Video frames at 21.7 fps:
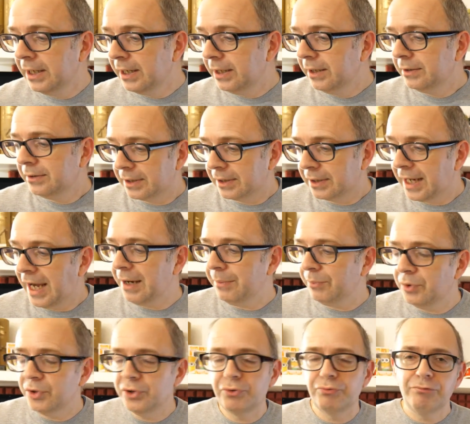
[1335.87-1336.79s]
The
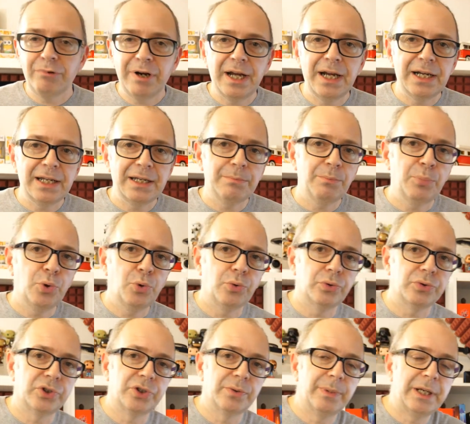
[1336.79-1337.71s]
camera is really
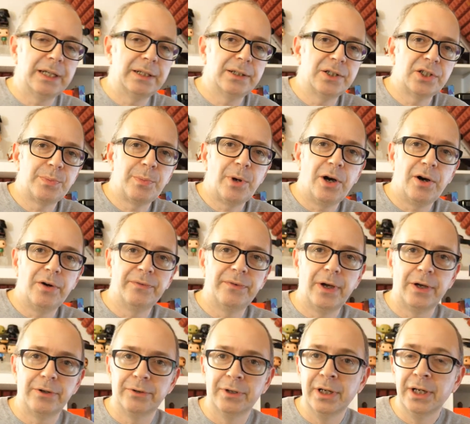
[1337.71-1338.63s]
important to me in a
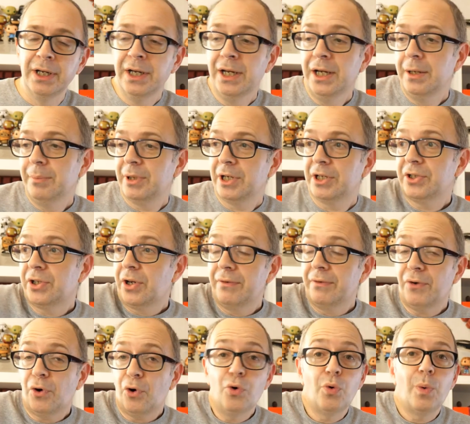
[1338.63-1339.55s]
smartphone because
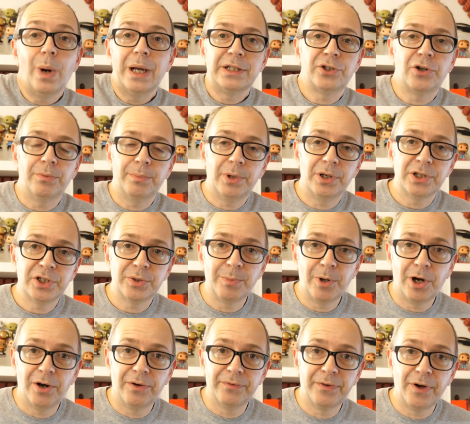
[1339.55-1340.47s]
I've always got my
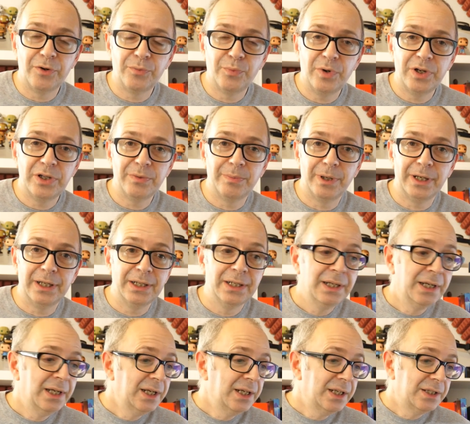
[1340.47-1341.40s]
smartphone with me.
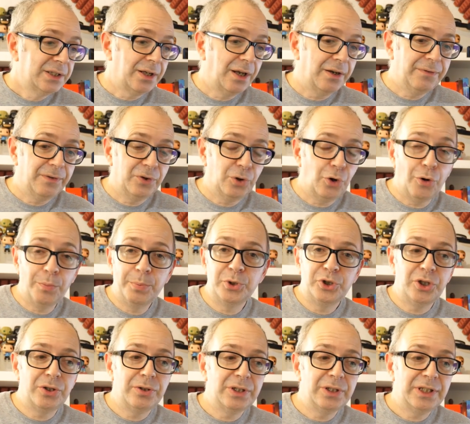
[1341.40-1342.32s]
So if an
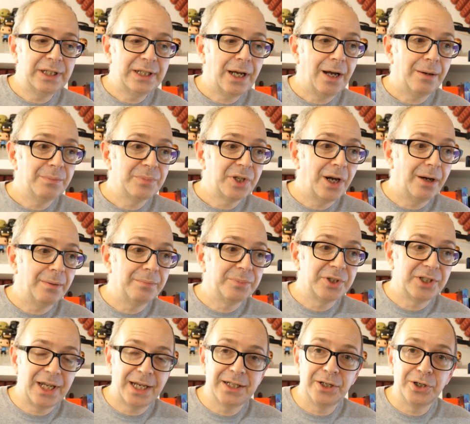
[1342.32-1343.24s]
opportunity comes up
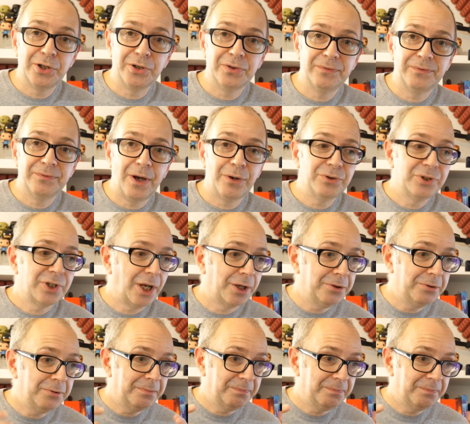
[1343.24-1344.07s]
to take a good photo,